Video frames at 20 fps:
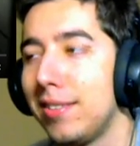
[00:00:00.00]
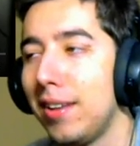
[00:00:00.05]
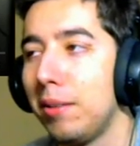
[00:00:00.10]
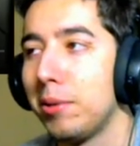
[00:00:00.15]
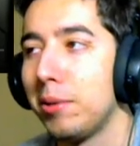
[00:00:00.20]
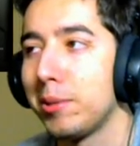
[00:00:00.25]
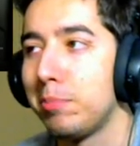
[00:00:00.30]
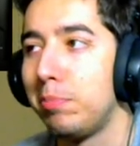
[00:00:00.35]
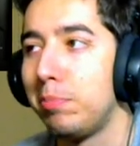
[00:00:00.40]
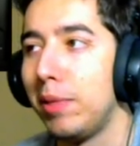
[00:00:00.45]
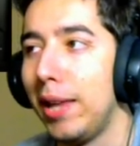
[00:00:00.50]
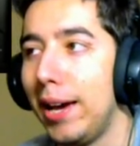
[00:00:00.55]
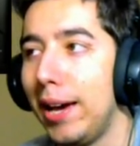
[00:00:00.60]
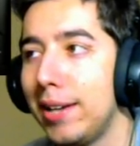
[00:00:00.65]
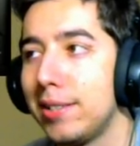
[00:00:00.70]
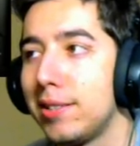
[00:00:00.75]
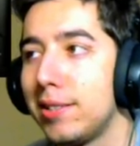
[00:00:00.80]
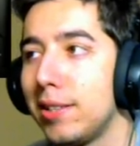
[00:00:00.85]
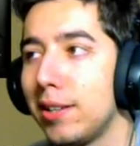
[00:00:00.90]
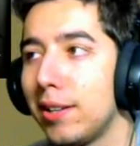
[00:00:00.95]
I was
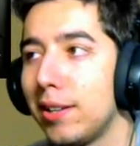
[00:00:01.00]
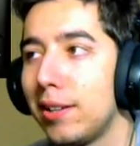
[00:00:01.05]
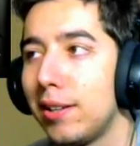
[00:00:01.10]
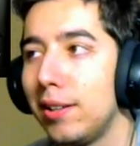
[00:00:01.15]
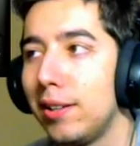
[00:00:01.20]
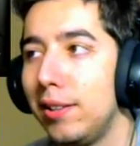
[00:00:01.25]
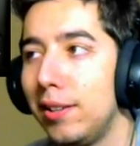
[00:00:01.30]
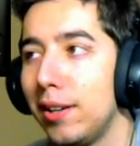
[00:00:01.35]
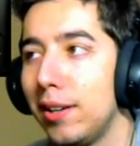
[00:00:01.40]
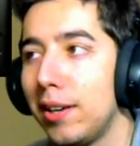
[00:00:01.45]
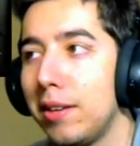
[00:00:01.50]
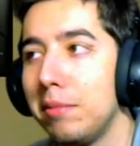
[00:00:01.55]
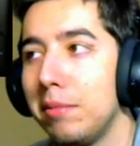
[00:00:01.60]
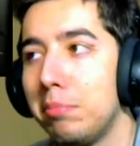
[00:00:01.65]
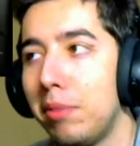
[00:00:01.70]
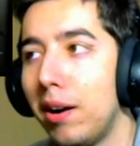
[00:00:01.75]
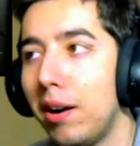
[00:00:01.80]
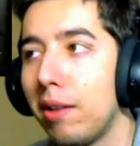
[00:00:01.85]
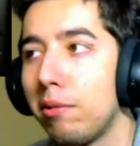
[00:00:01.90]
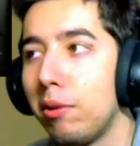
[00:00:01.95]
blasting Linkin
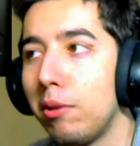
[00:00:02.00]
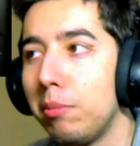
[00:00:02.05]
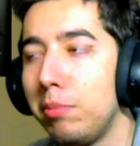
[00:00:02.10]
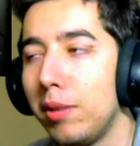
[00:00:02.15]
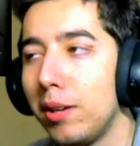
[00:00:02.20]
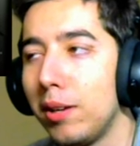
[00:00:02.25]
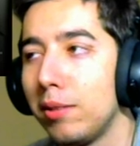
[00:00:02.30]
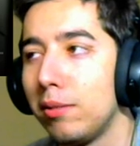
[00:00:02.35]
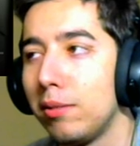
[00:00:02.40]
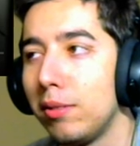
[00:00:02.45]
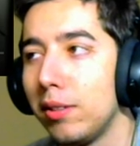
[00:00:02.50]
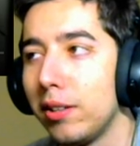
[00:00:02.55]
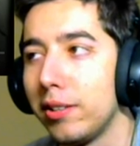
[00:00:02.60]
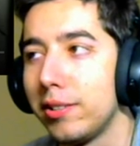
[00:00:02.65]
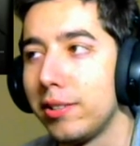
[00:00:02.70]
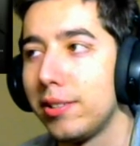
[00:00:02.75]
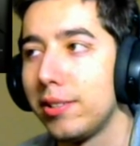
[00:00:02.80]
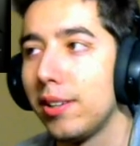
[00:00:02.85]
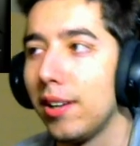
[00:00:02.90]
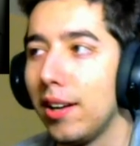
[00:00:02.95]
Park while playing through this
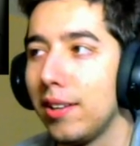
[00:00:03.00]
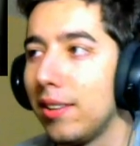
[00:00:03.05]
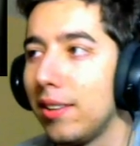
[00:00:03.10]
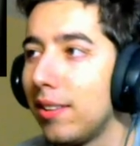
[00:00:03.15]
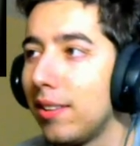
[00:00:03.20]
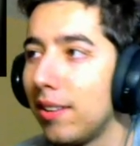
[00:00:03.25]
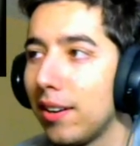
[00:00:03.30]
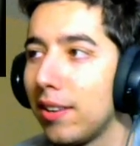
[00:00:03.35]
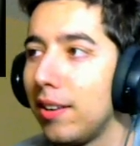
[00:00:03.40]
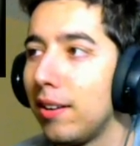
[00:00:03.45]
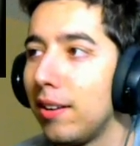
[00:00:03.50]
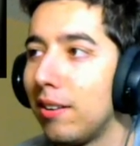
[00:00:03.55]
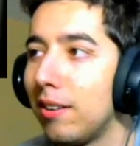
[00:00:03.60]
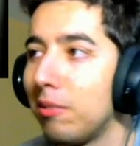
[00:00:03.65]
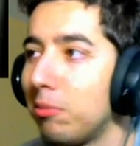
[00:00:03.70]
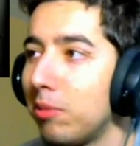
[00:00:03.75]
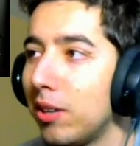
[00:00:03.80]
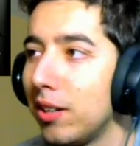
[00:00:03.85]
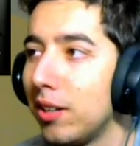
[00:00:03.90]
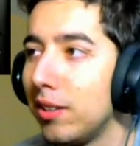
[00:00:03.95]
Shit, I did not hear a
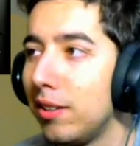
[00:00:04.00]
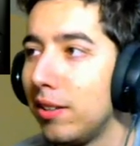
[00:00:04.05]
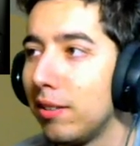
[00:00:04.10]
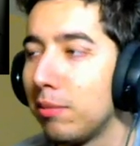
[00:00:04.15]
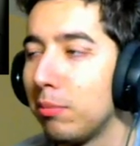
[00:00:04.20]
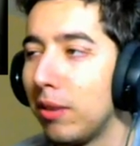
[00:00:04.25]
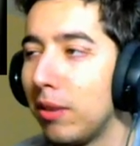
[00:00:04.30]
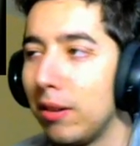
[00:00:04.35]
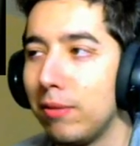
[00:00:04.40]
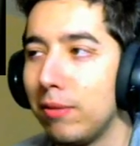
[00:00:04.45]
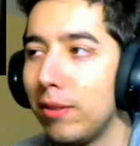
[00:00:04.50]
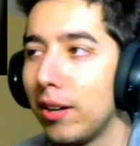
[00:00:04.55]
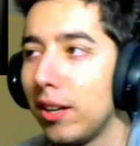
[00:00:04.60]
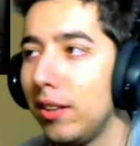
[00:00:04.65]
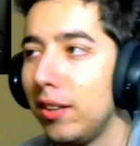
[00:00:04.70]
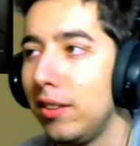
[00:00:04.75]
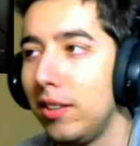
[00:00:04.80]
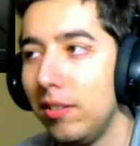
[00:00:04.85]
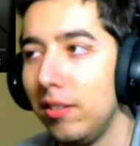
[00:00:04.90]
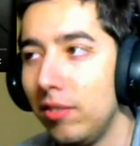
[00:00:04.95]
word this
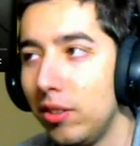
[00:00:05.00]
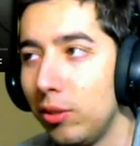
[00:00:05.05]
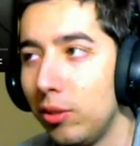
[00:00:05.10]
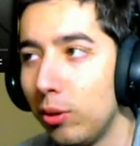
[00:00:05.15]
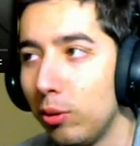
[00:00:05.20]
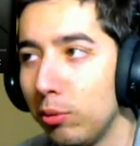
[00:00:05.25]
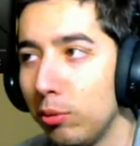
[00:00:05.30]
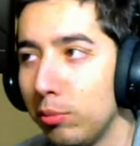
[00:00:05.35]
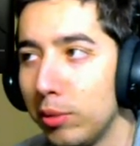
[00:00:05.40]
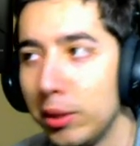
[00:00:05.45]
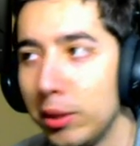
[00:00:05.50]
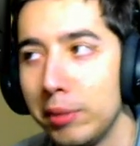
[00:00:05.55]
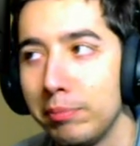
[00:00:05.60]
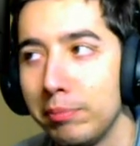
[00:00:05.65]
motherfucking TV told me.